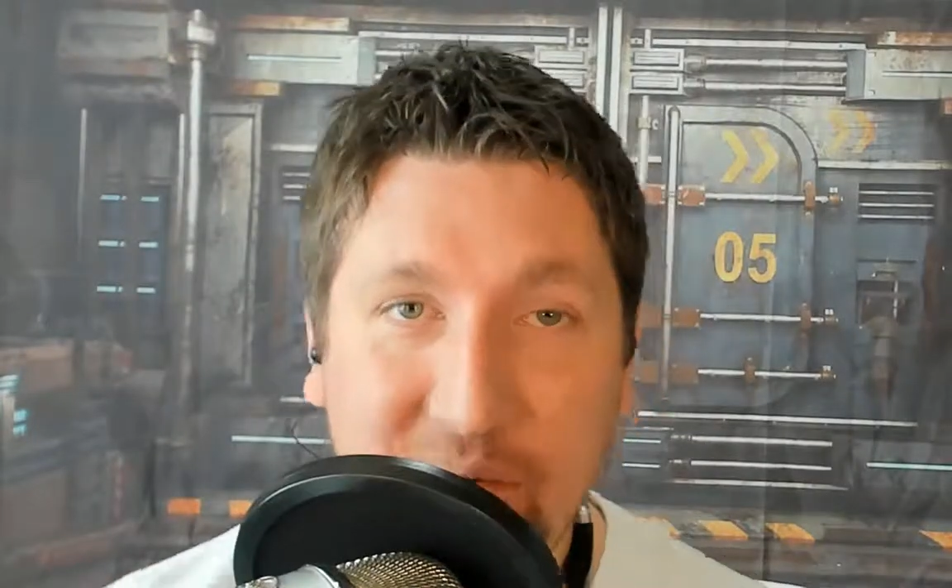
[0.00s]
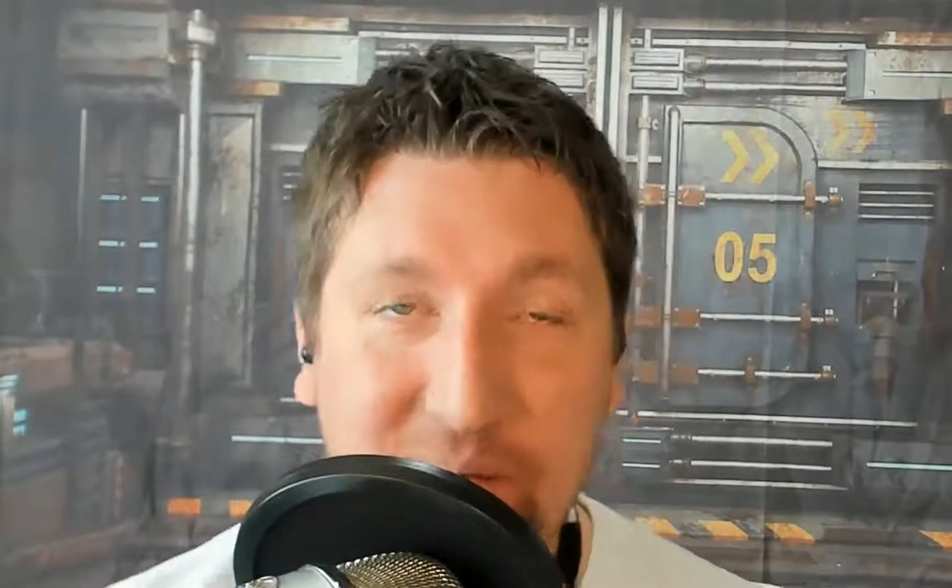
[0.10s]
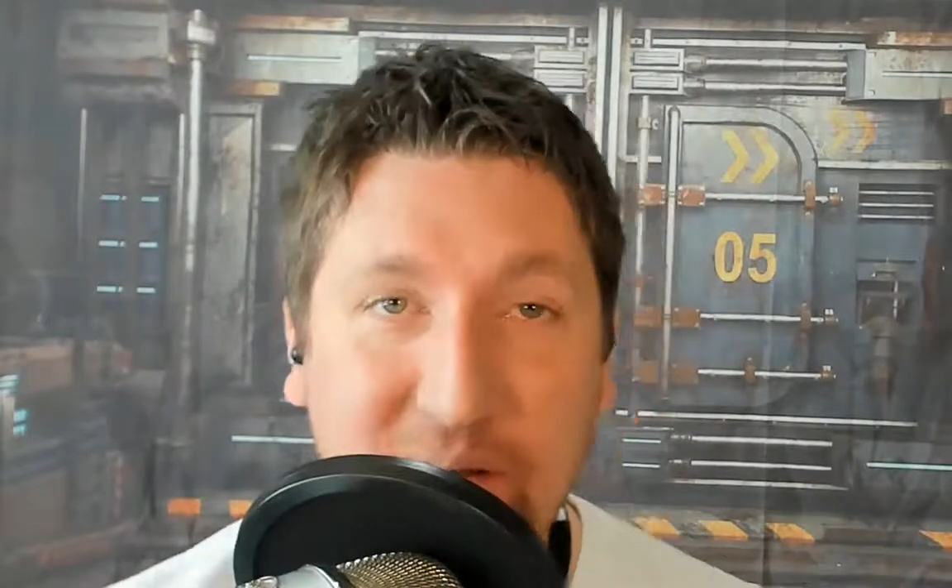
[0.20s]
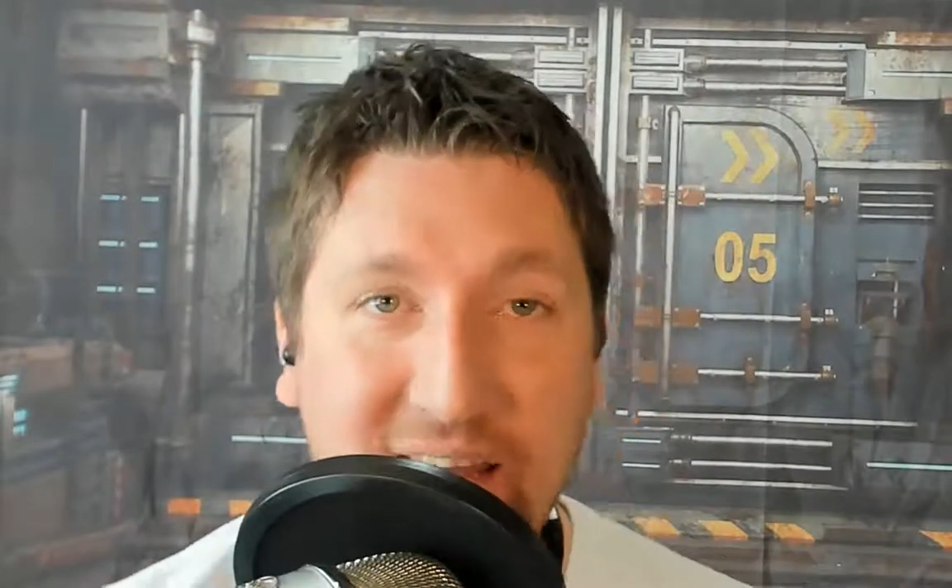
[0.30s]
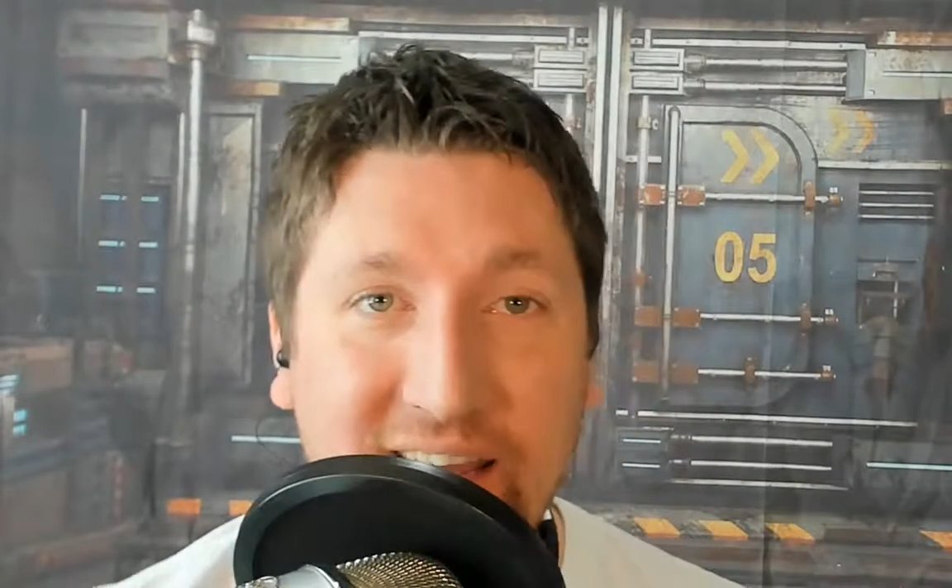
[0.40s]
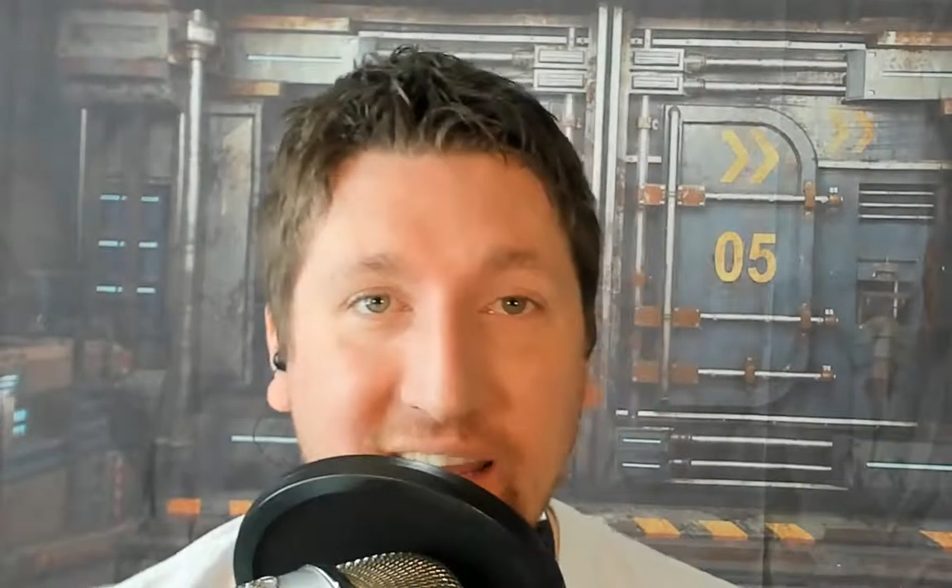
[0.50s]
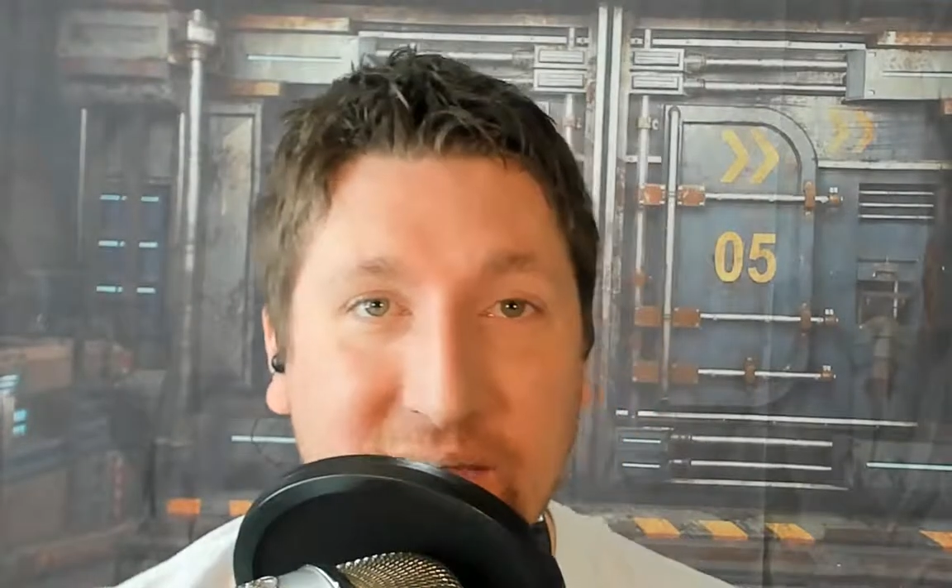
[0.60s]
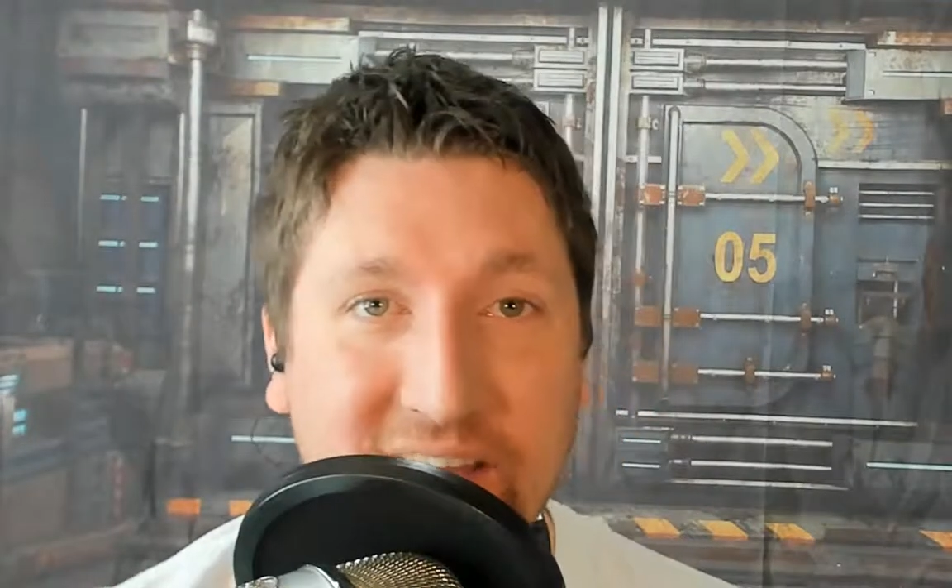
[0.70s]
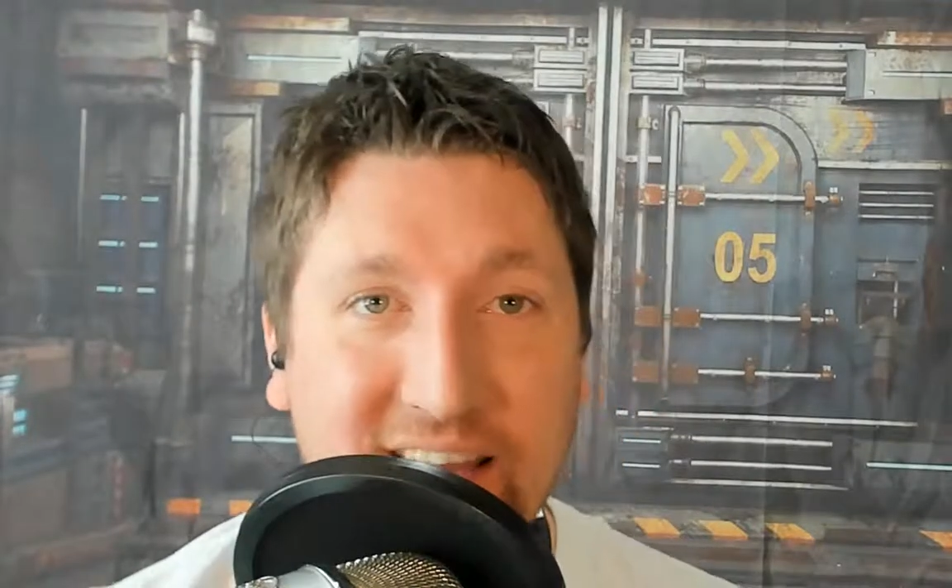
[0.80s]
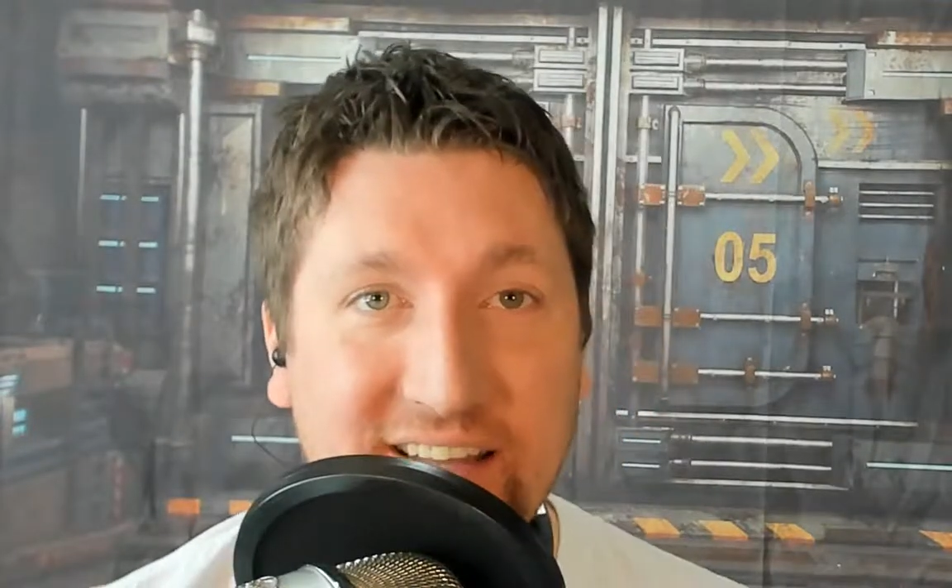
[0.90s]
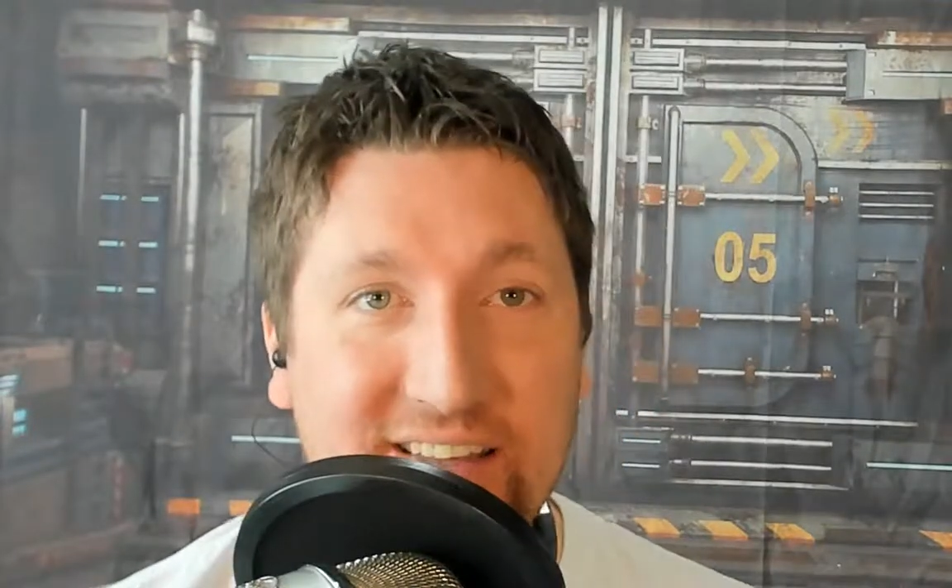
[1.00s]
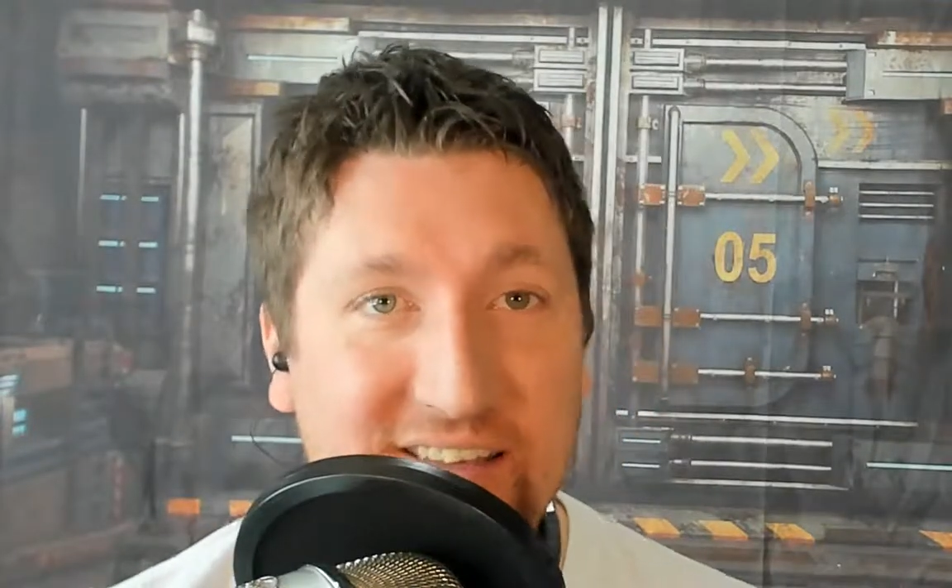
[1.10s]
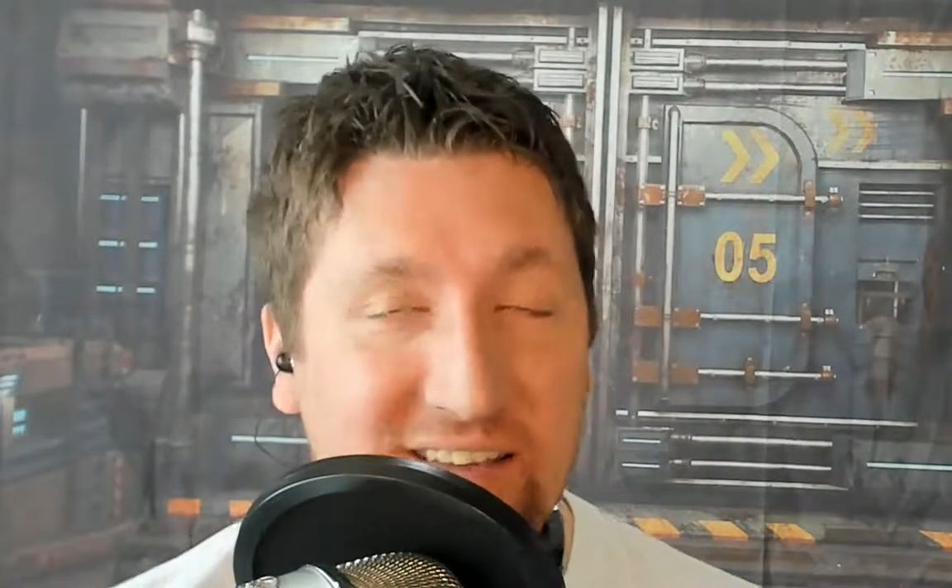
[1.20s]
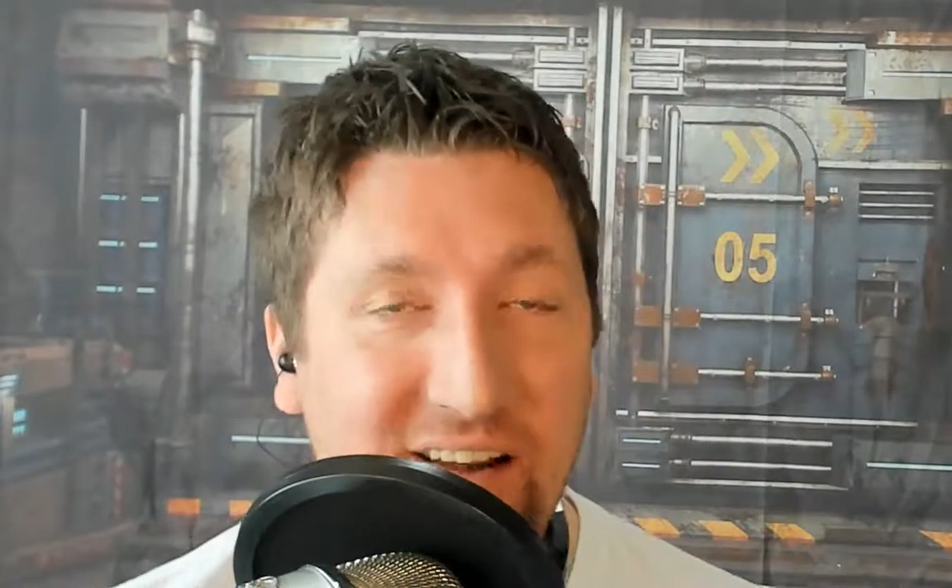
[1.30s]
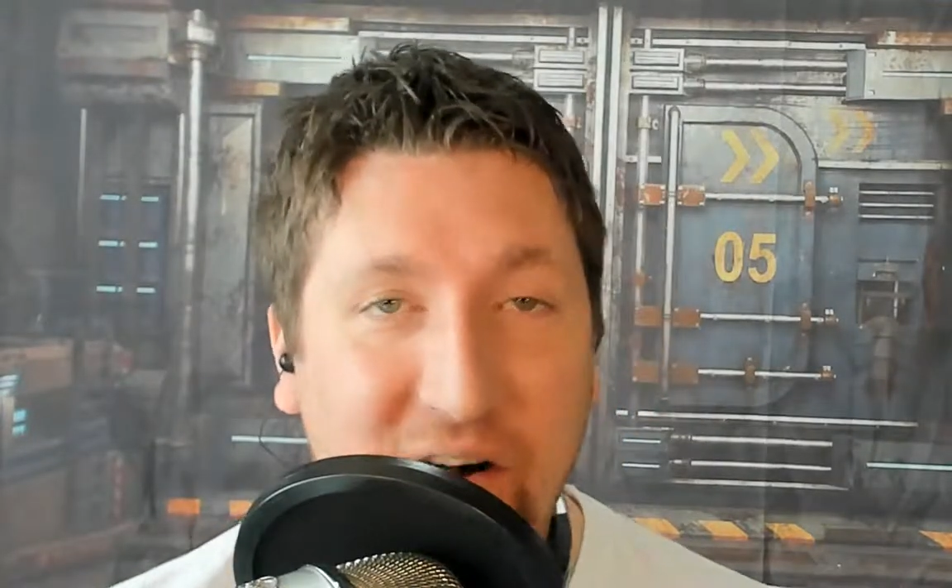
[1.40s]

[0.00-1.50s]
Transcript: We play games like this